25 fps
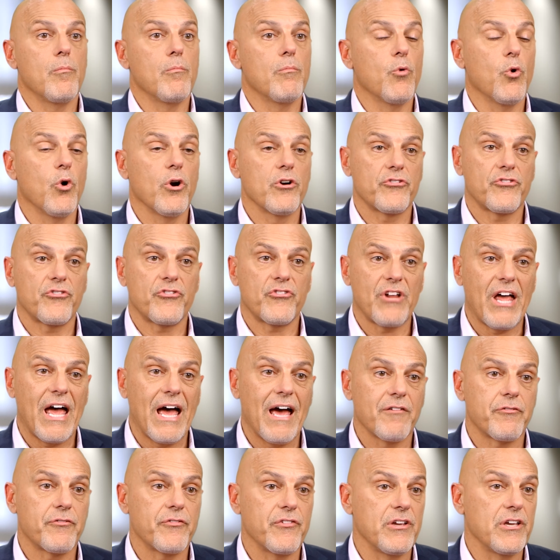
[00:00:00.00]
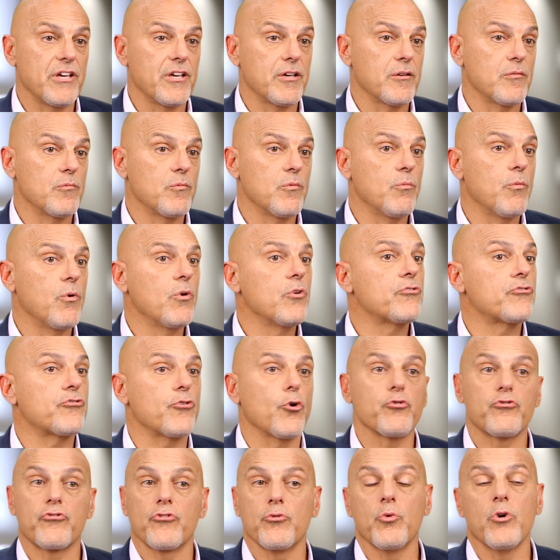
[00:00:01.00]
more staffing,
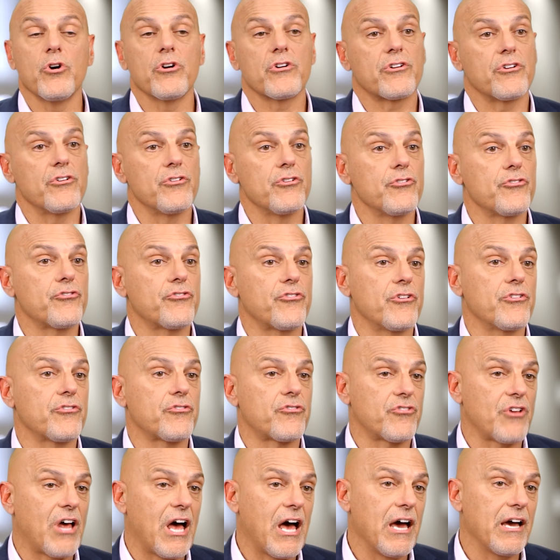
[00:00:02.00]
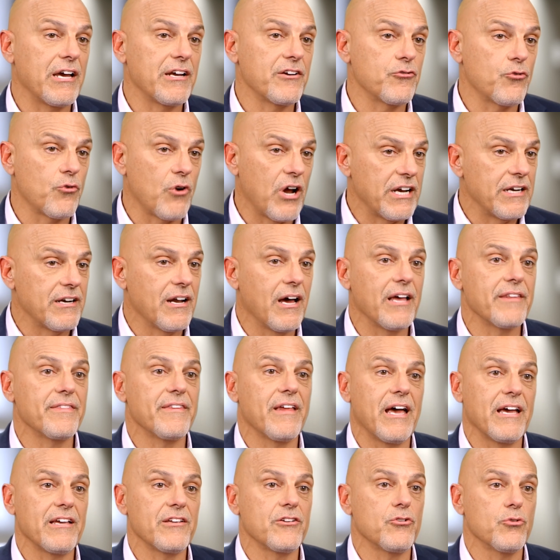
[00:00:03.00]
social workers assigned right on
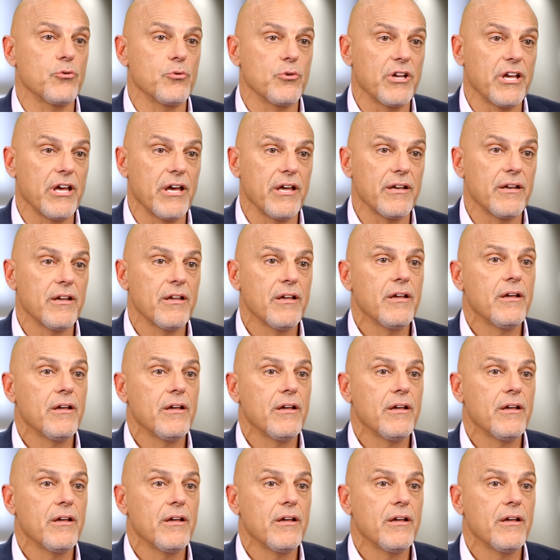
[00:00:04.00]
that unit